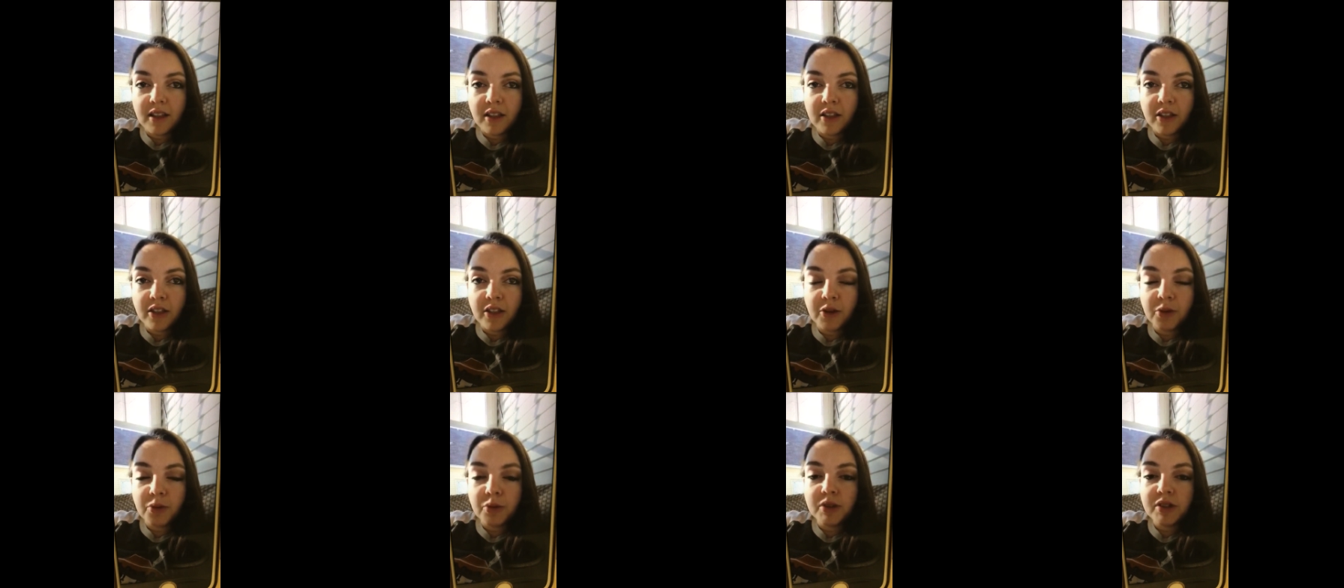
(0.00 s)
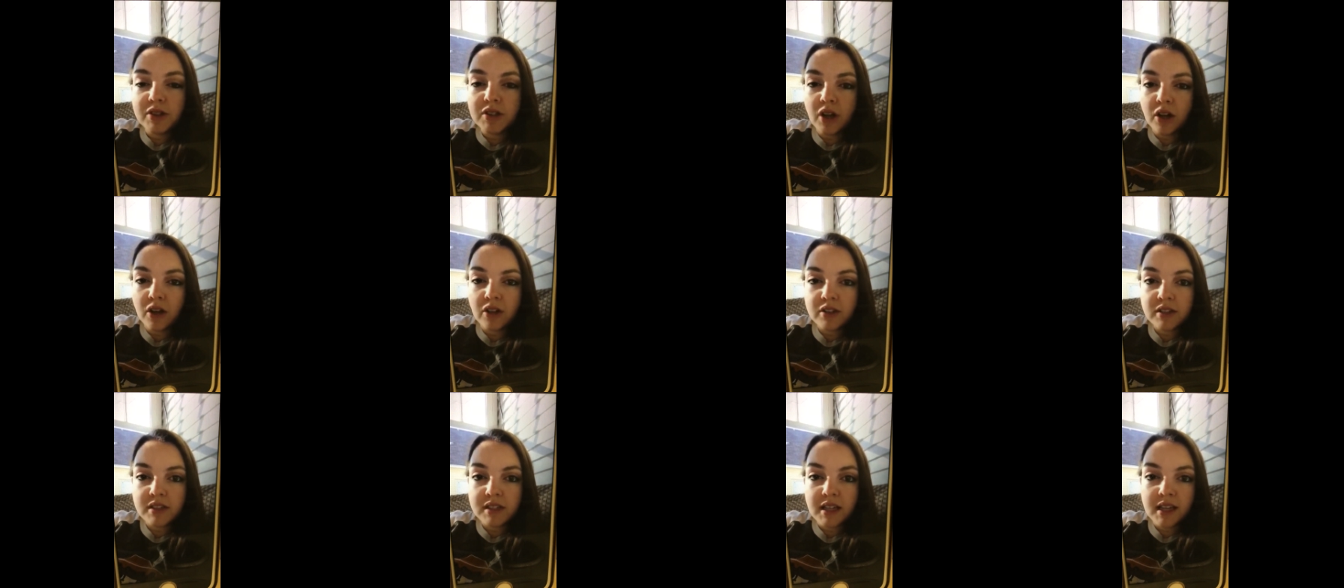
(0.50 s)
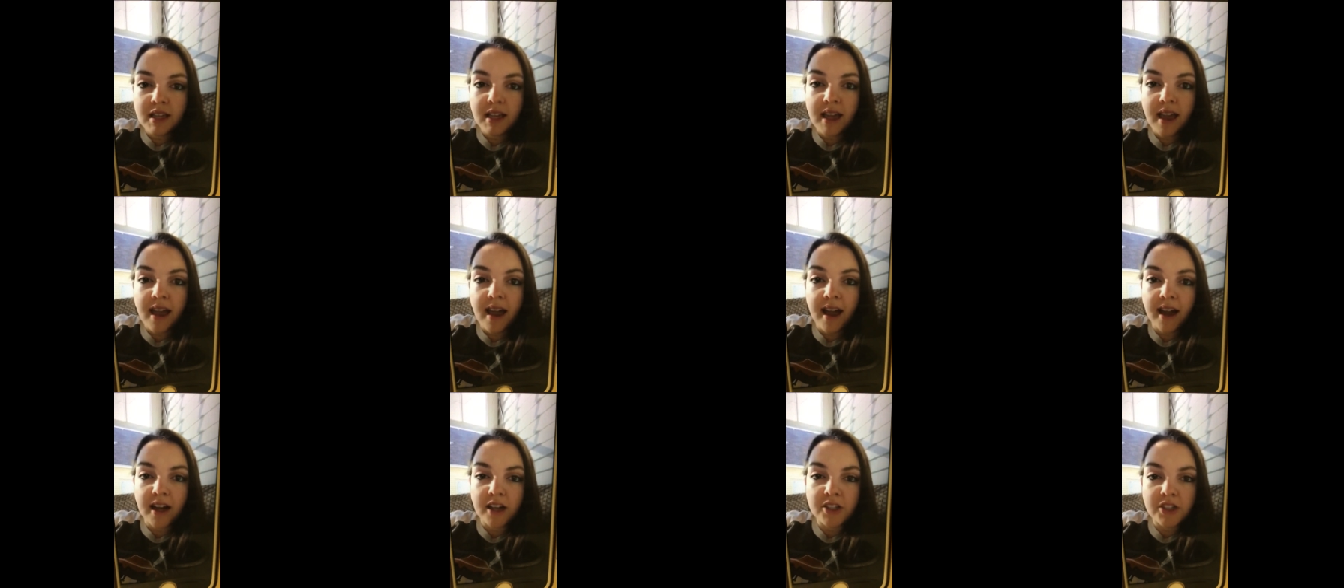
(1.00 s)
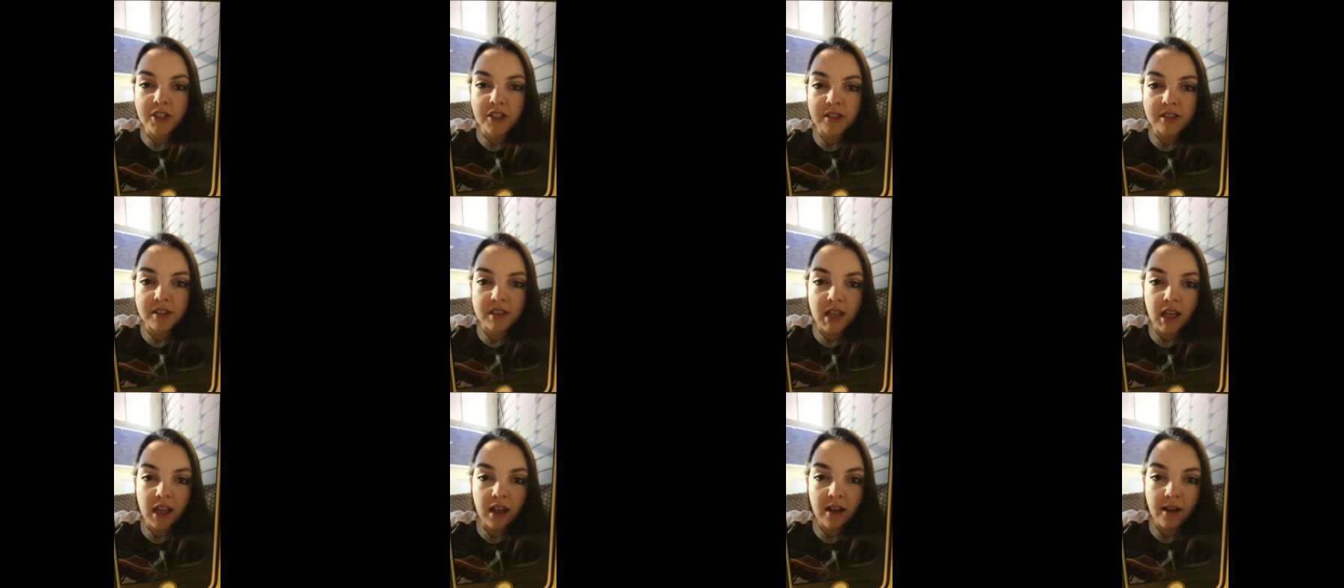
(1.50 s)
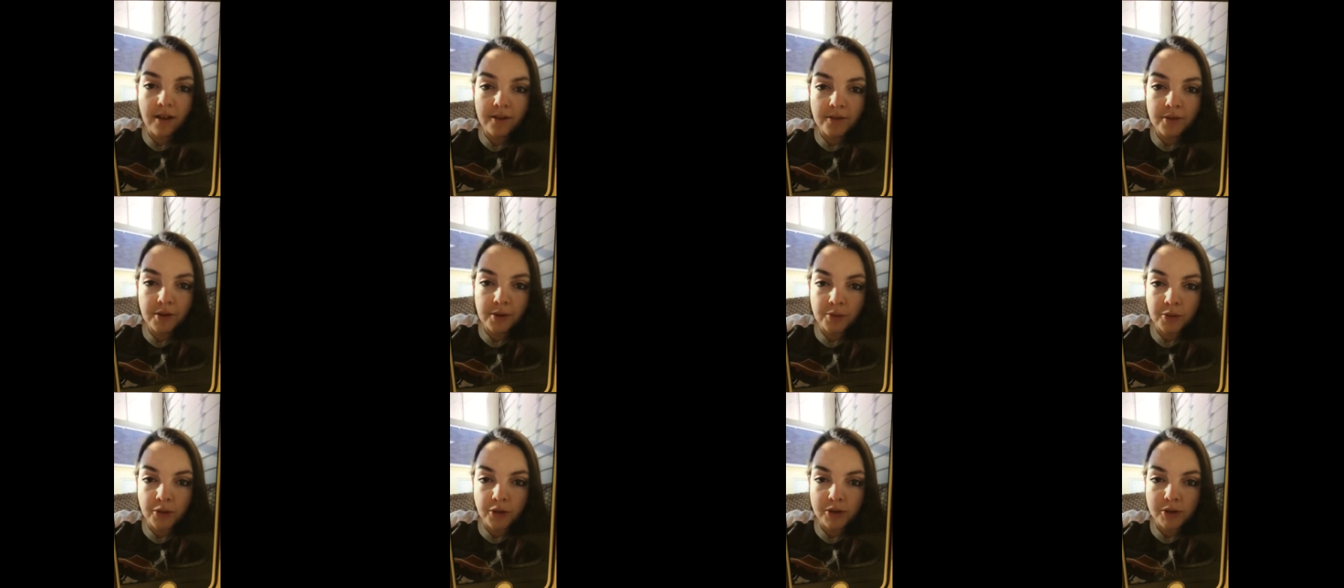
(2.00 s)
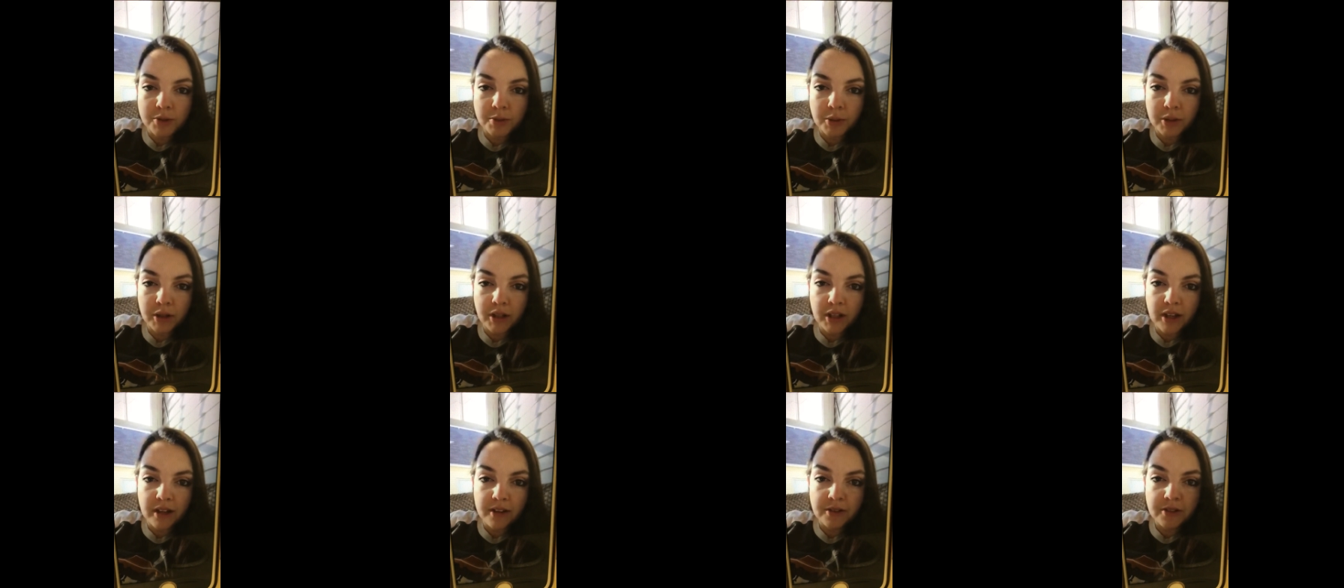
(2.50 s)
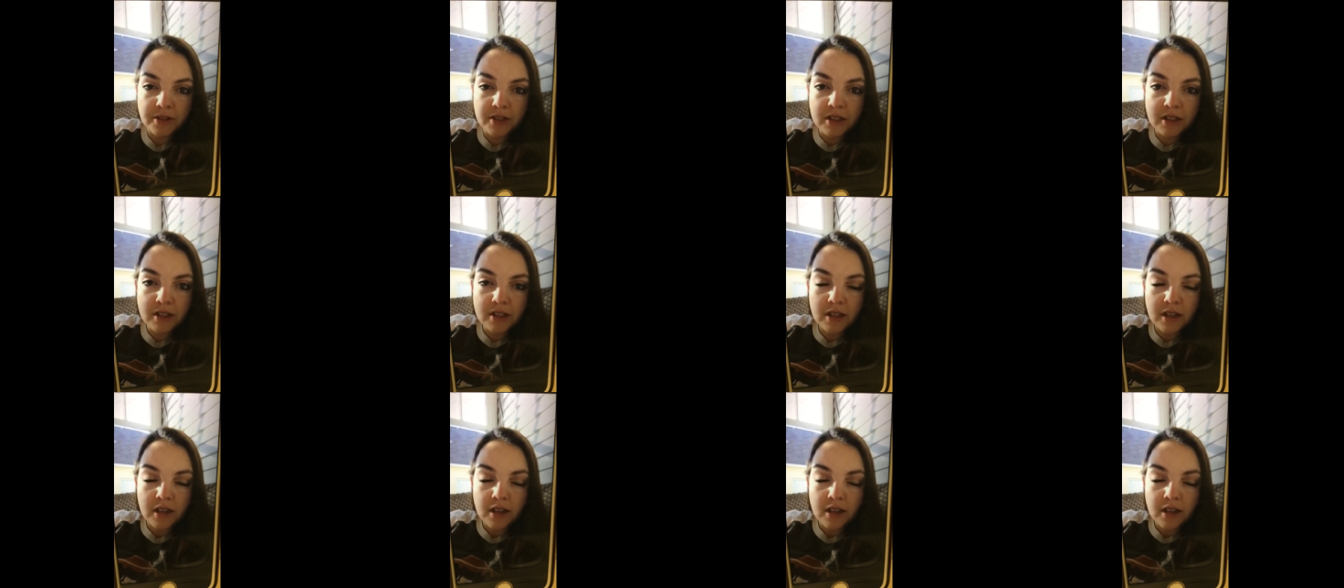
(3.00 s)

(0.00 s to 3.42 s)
the resulting actions that come from those beliefs